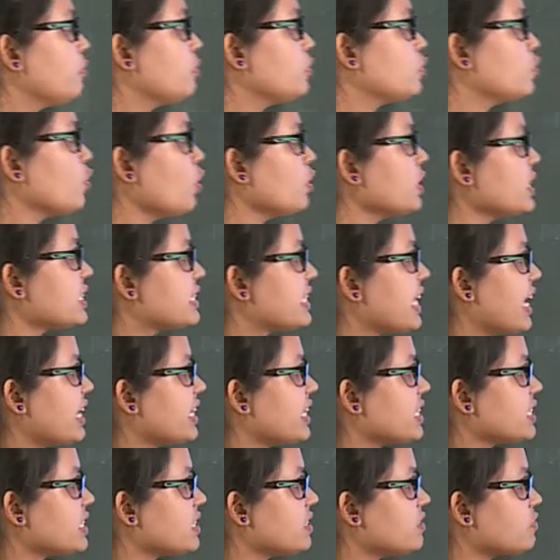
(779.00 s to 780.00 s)
zone is there, that
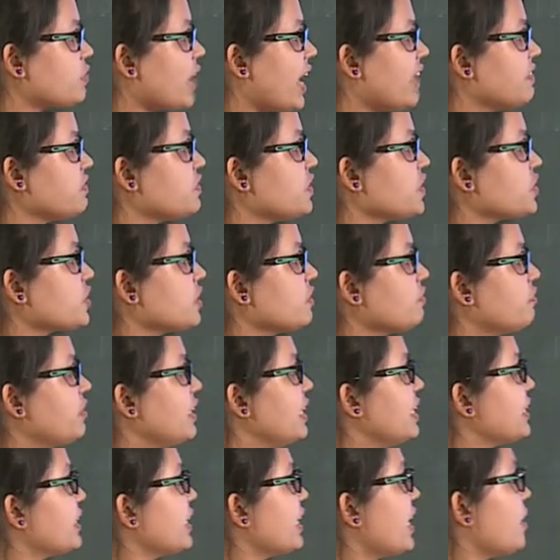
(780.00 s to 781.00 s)
is transition
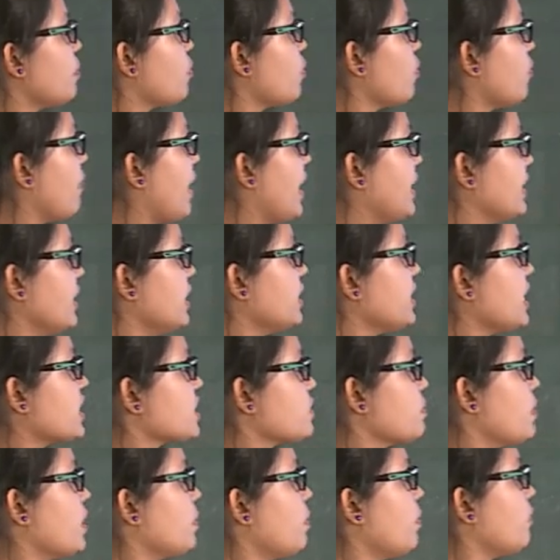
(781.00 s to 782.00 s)
filter are provided, that is
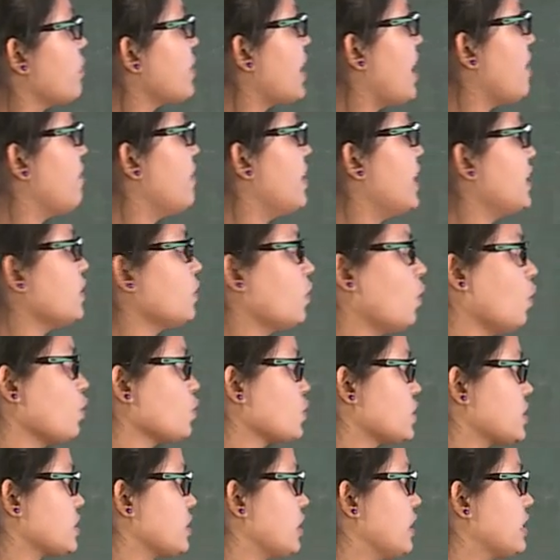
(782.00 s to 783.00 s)
made up of gravel and
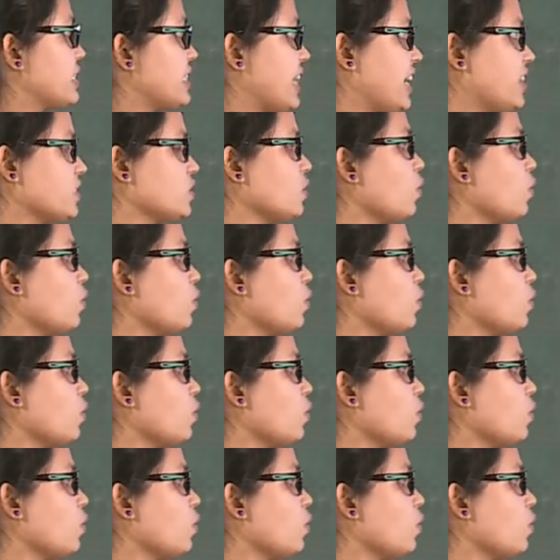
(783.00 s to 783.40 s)
coarse sand. So